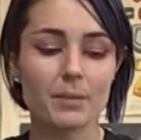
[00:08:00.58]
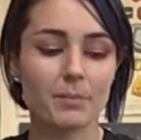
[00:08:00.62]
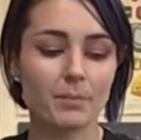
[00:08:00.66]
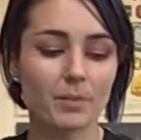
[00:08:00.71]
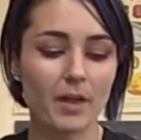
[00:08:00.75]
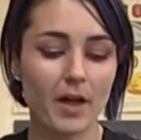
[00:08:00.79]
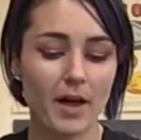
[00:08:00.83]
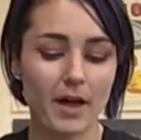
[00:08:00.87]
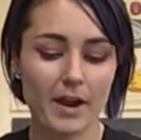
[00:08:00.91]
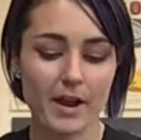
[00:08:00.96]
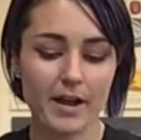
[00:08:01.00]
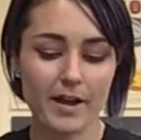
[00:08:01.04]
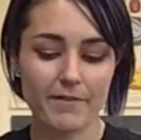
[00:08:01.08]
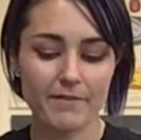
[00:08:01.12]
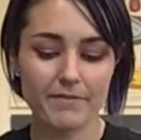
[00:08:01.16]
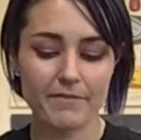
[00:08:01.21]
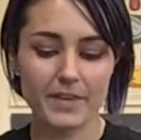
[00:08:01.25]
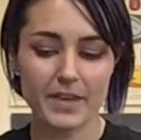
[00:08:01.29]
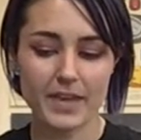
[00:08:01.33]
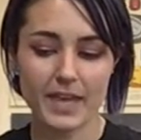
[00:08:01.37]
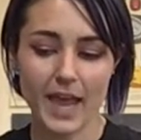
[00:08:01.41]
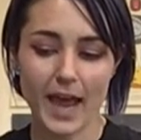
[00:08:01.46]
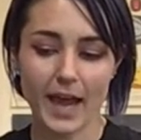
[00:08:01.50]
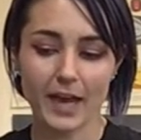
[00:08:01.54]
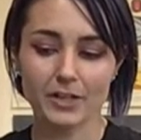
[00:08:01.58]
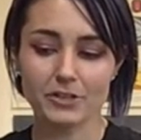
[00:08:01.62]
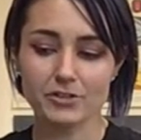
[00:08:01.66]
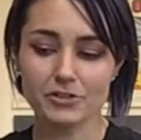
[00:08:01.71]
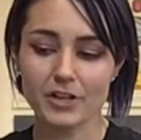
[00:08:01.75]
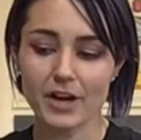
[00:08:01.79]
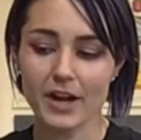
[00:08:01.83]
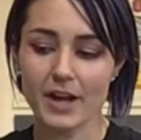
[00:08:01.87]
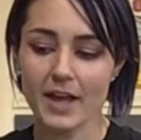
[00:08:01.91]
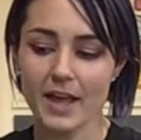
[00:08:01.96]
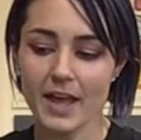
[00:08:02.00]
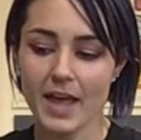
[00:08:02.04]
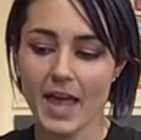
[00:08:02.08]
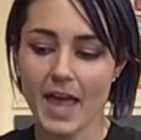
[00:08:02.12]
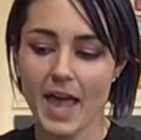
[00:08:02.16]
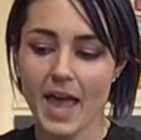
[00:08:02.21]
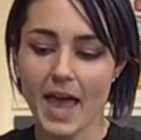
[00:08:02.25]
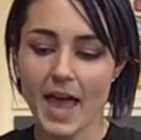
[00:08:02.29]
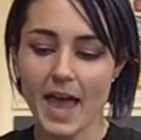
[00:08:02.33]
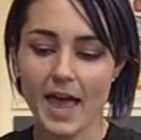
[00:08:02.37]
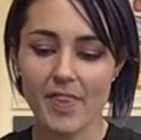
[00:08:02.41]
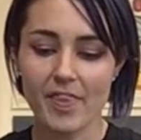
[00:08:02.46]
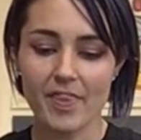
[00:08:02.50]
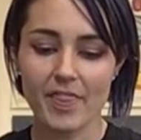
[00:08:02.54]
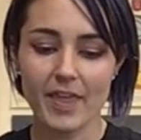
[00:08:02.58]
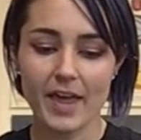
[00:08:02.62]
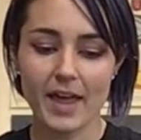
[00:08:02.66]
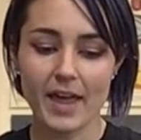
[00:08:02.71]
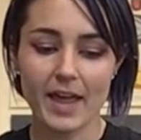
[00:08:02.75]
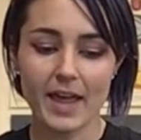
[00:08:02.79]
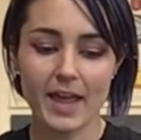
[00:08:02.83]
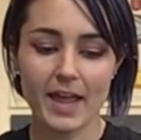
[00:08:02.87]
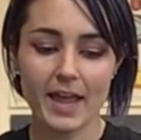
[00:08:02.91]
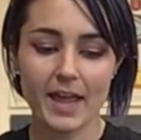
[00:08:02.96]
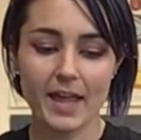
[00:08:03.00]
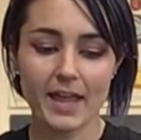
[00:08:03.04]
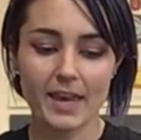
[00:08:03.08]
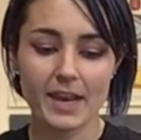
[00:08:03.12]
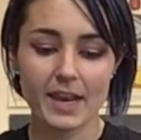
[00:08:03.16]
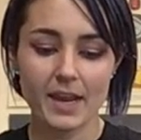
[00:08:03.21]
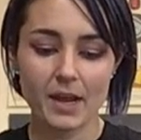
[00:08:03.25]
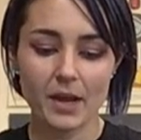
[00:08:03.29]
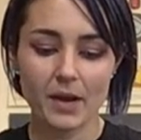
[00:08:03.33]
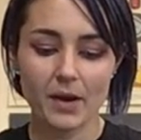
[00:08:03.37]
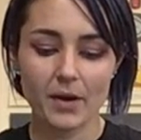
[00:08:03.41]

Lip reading: blot off the extra. And then